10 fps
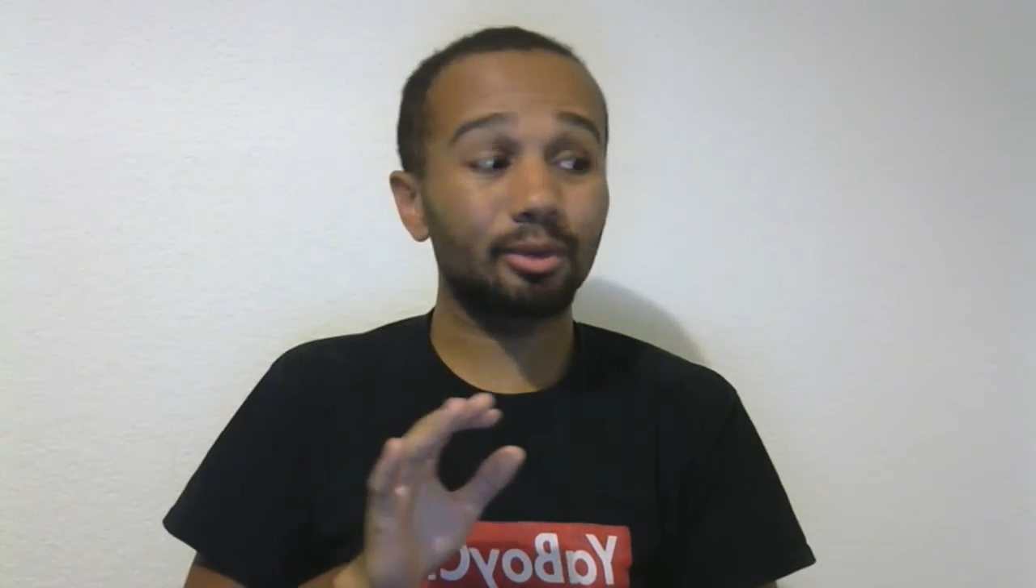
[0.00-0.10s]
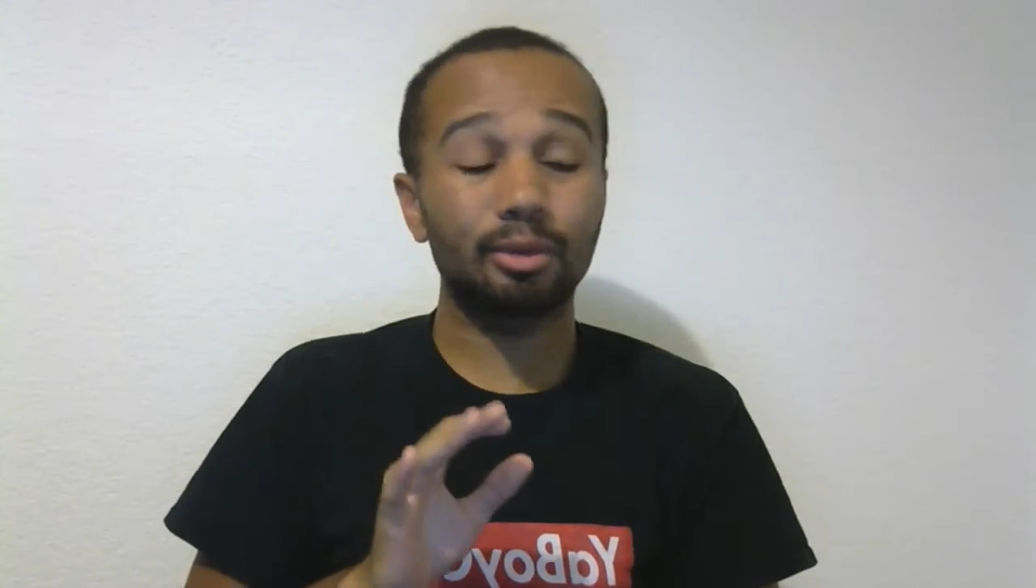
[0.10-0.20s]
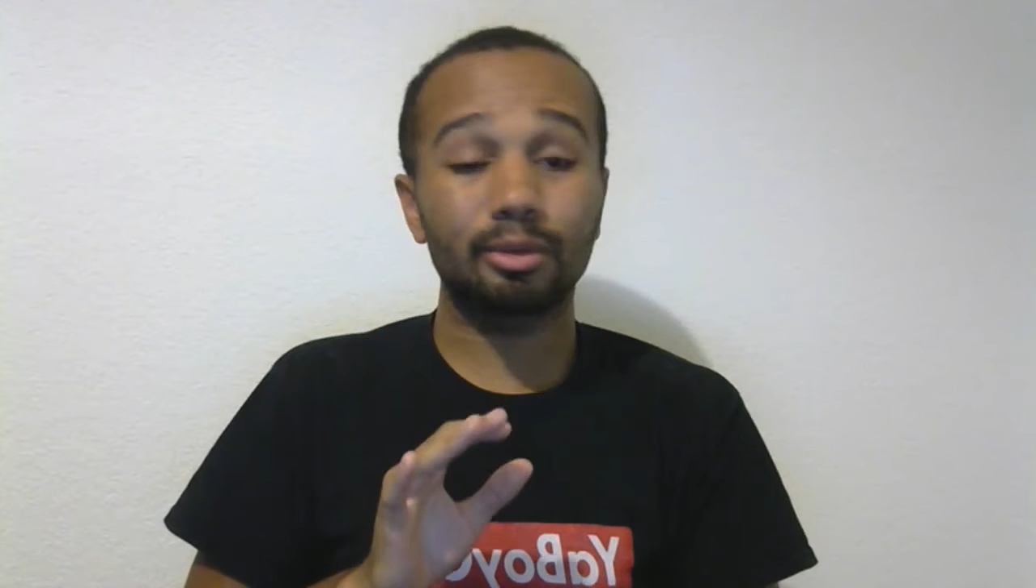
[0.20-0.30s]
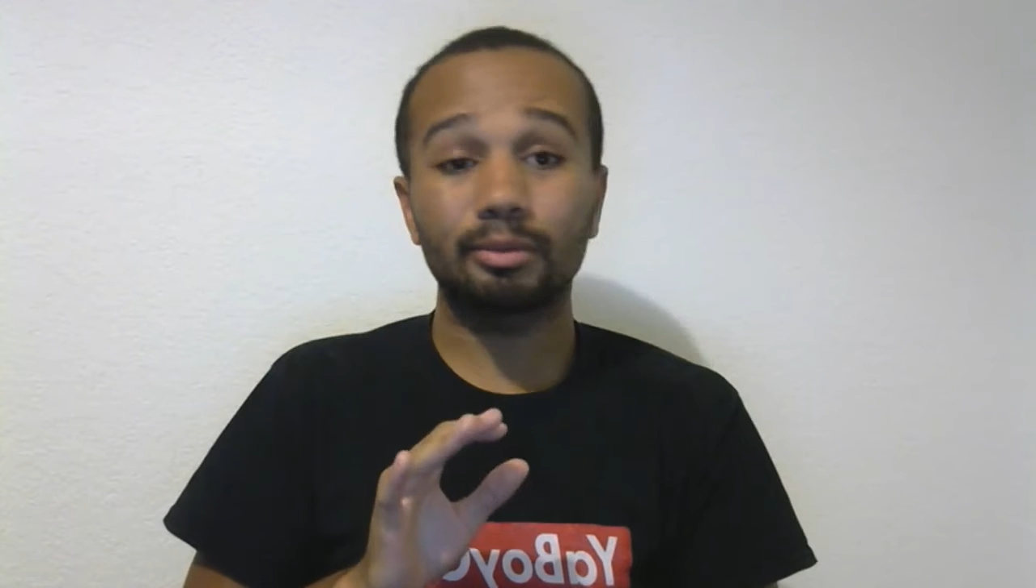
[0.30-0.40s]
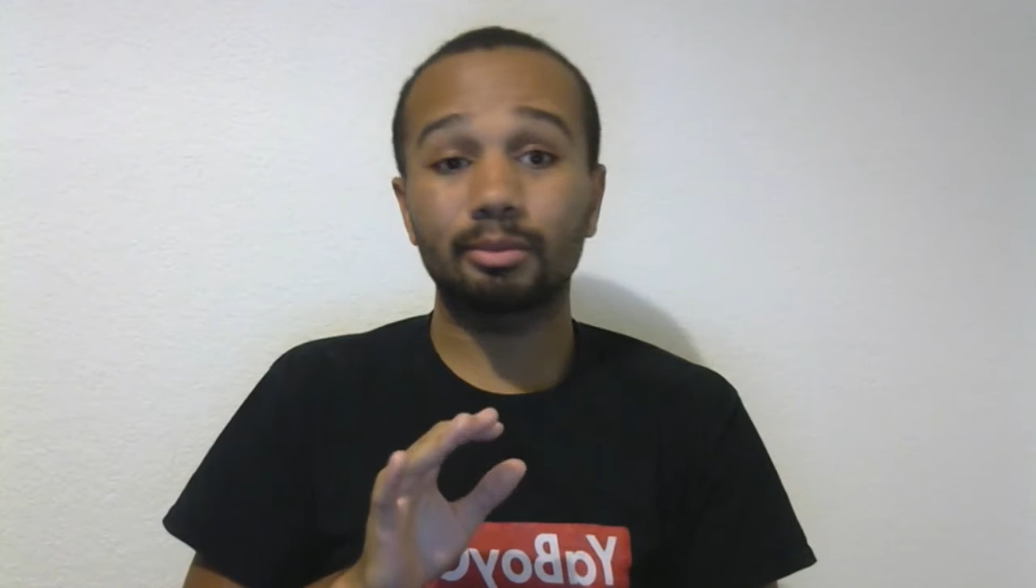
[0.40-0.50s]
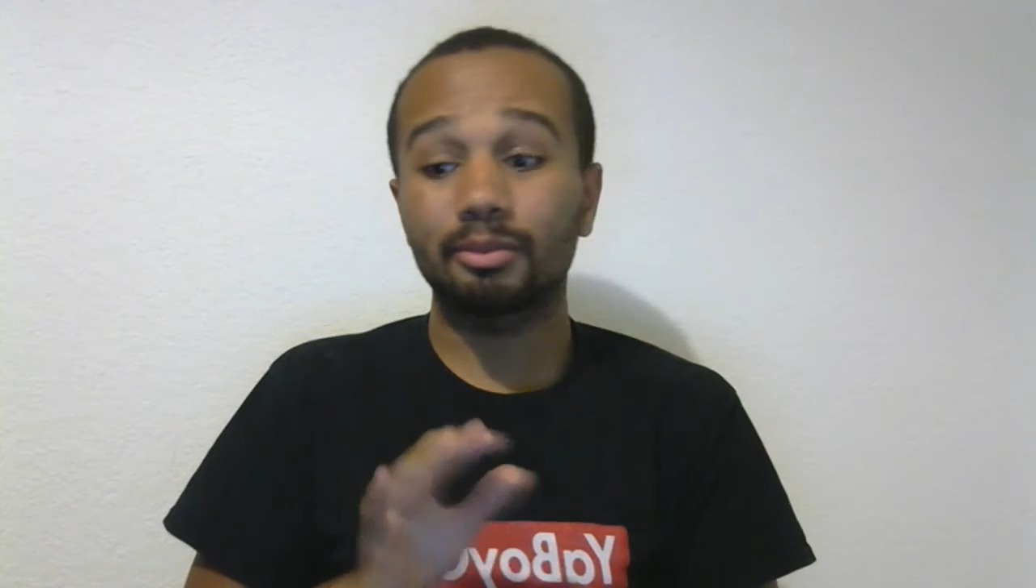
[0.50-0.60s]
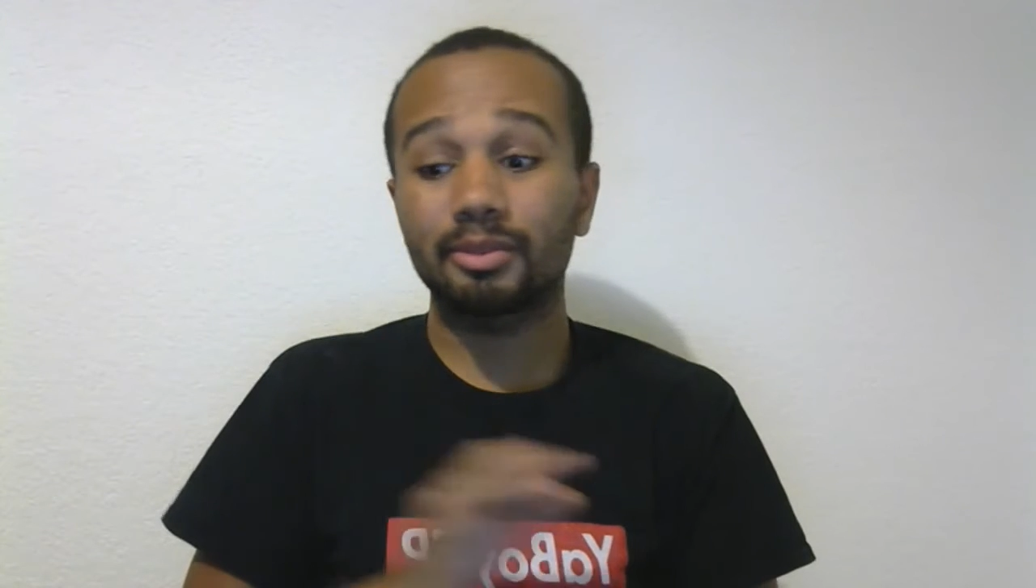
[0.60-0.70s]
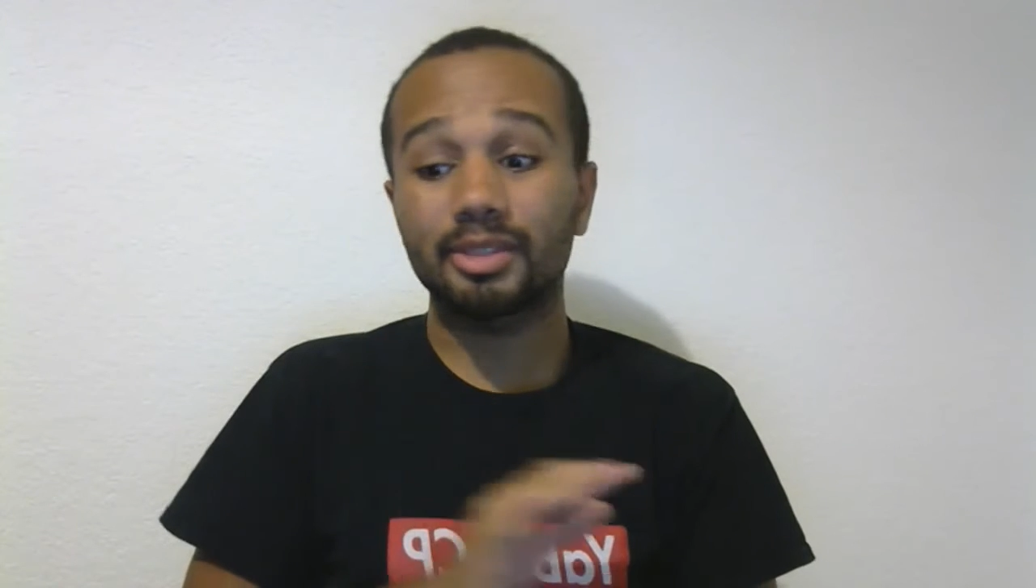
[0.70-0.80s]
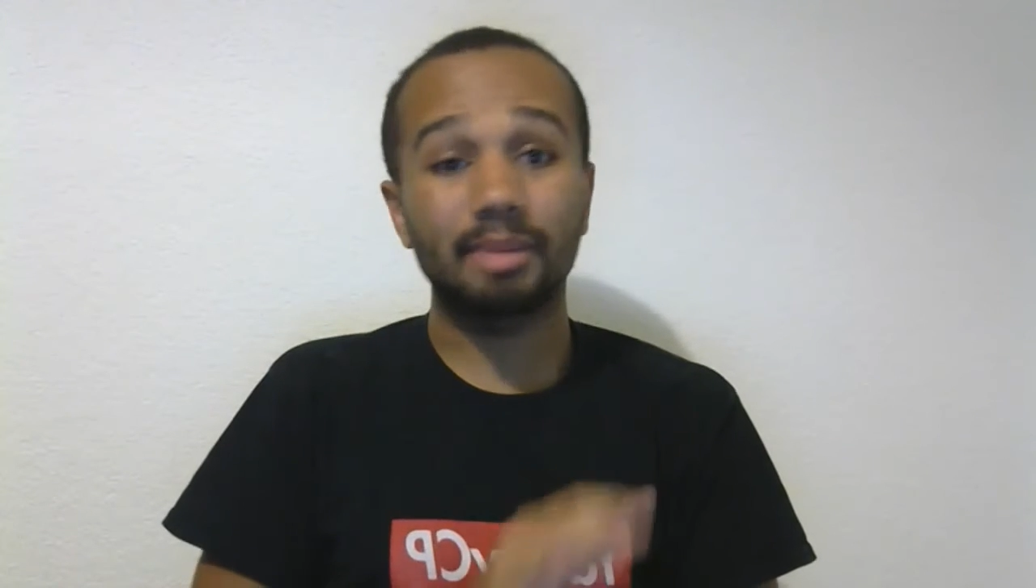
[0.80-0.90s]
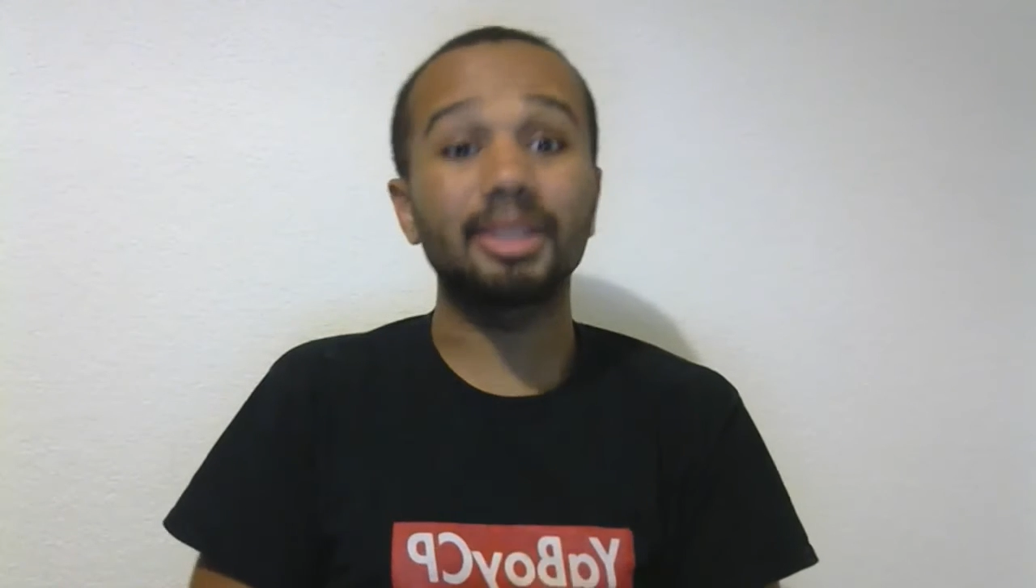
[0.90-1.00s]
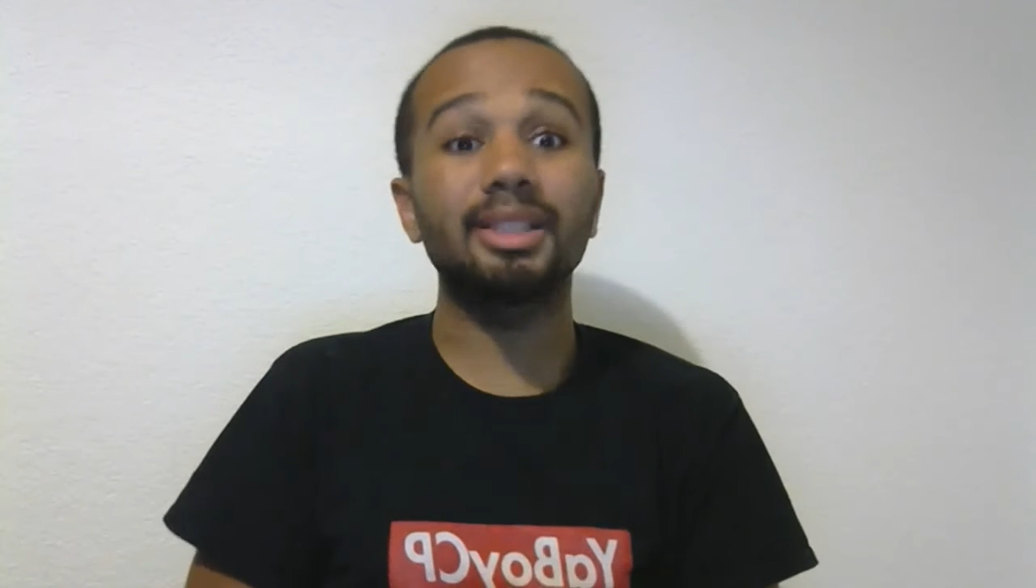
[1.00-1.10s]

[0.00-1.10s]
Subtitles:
Or something,